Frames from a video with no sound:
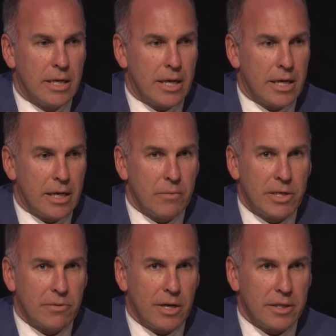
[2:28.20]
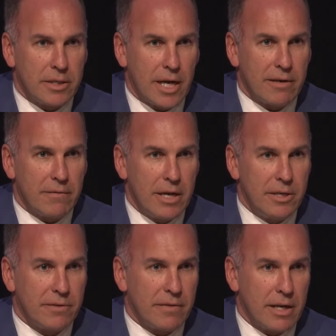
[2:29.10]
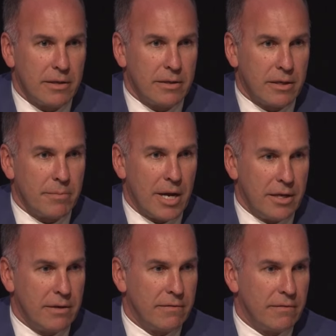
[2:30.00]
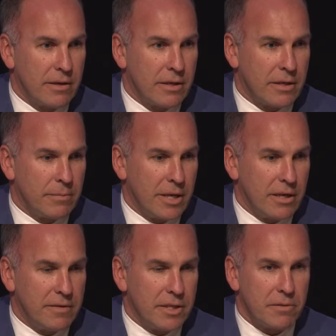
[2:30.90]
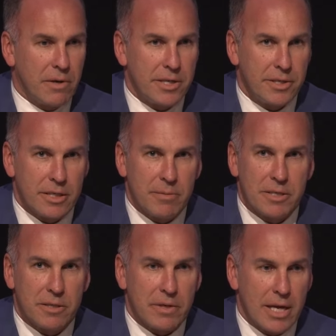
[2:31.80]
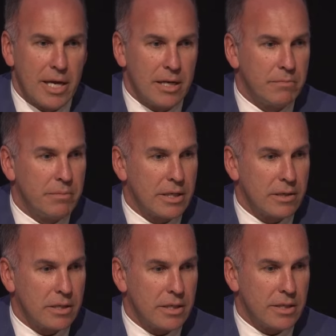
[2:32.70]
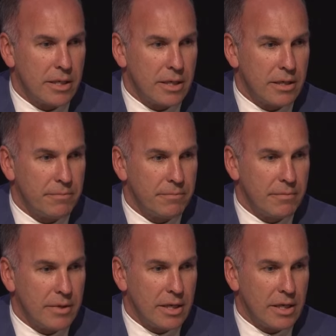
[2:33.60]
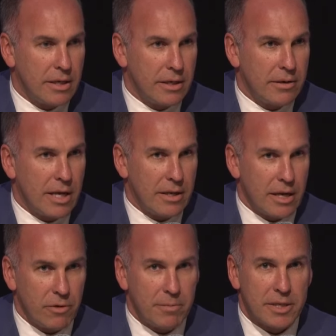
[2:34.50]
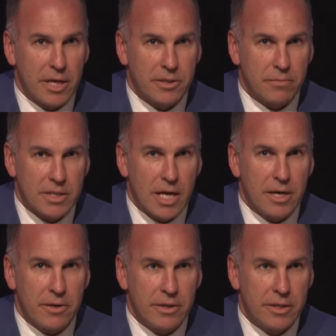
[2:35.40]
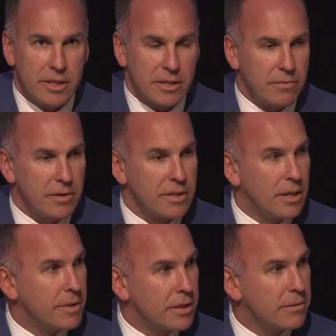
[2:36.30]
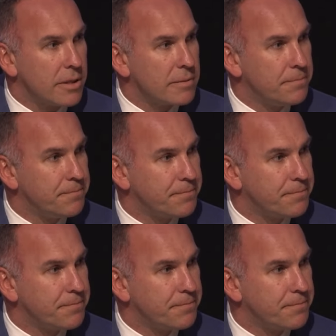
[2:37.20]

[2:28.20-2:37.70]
And we try to take advantage of that competitive situation as much as we can because that reputation was hard earned and it's worth something to us.